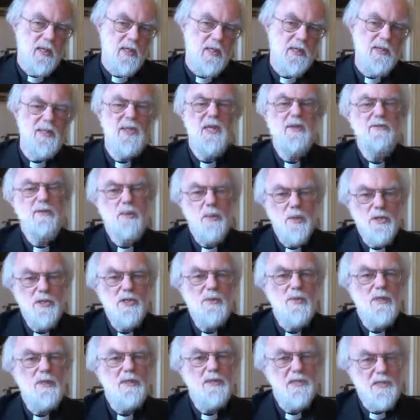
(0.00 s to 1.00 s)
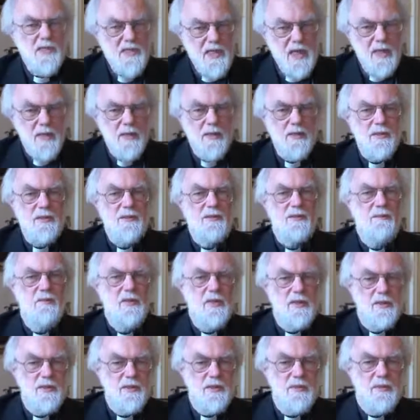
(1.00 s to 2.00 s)
And I think if you want to understand
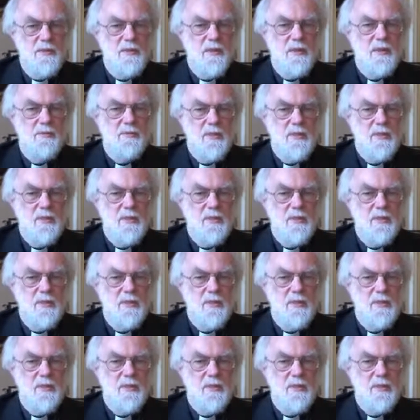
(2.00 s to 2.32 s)
religion